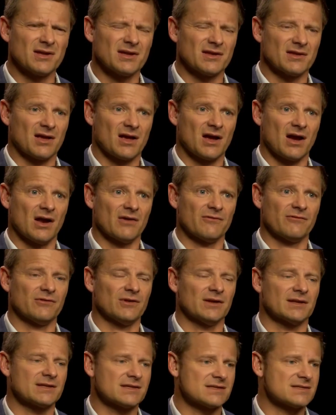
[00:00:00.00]
and the
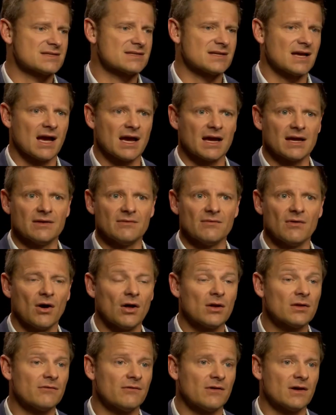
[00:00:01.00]
conflict inside
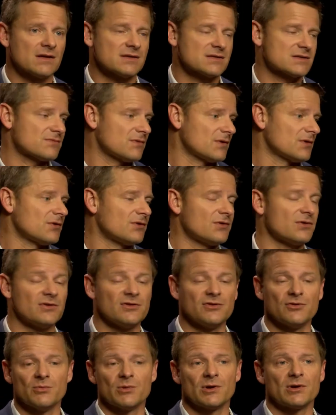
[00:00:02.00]
all of us, whether you're
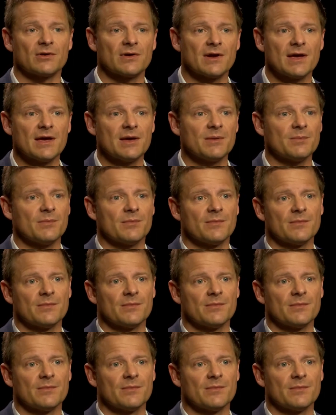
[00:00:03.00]
human or ape.